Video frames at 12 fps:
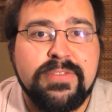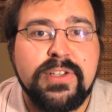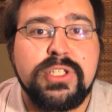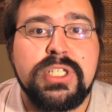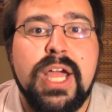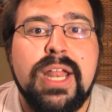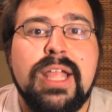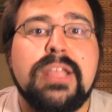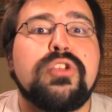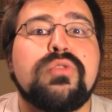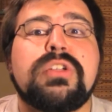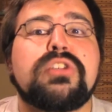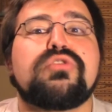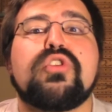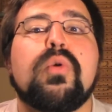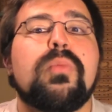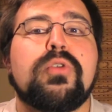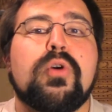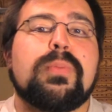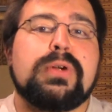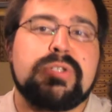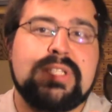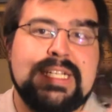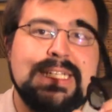No
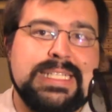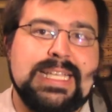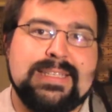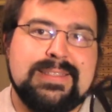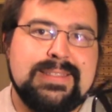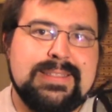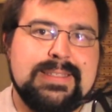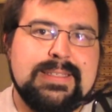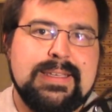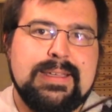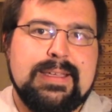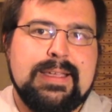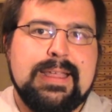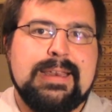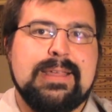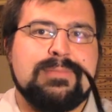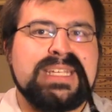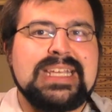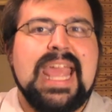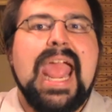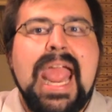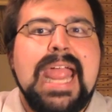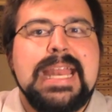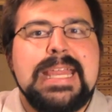person exists named
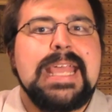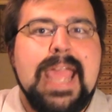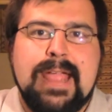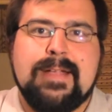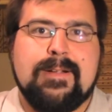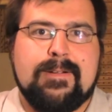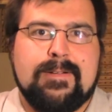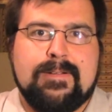Cade Yeager.